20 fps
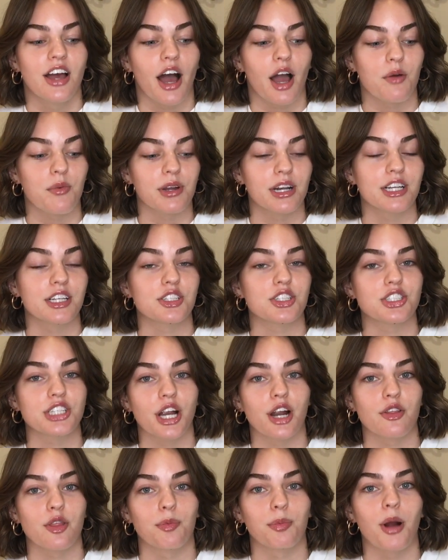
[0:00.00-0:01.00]
I wanted to
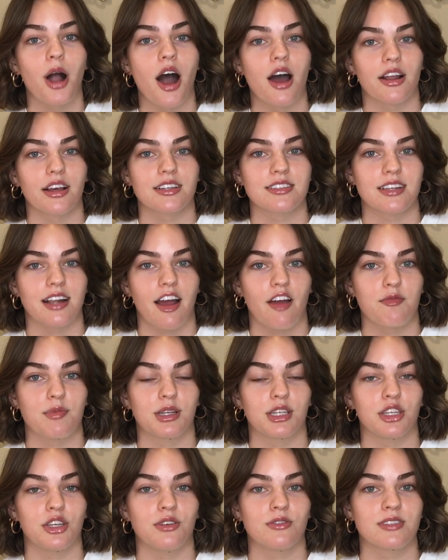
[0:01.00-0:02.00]
share the products that I've
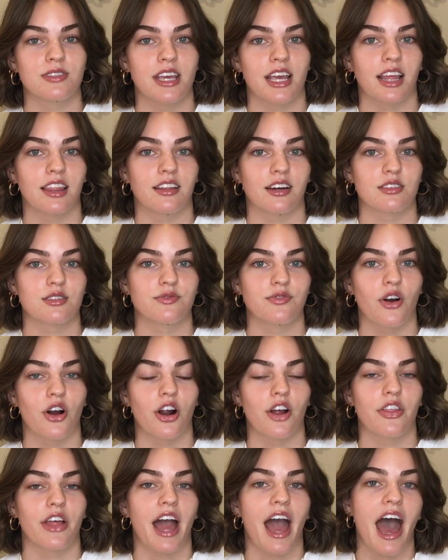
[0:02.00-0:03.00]
been using thus
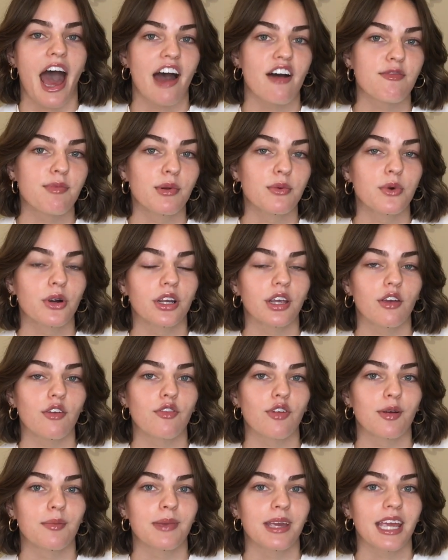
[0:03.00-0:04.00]
far that have been working
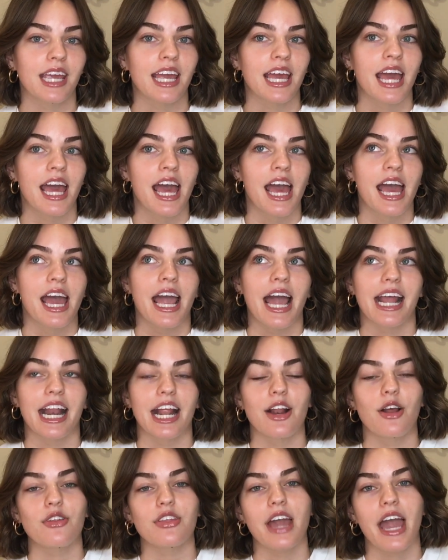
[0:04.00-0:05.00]
for me. And
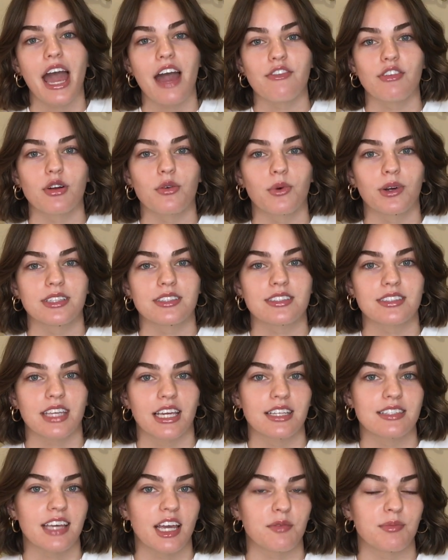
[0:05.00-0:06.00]
I know that everyone's
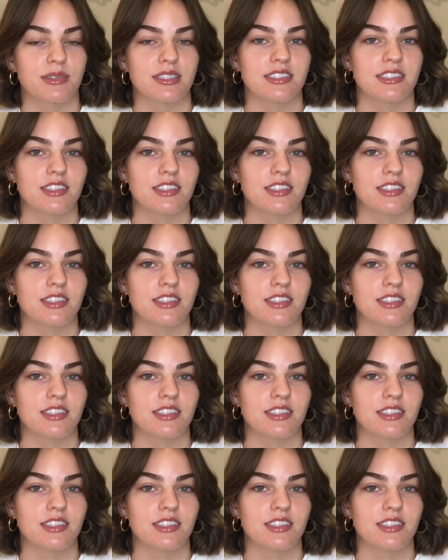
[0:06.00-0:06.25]
skin type is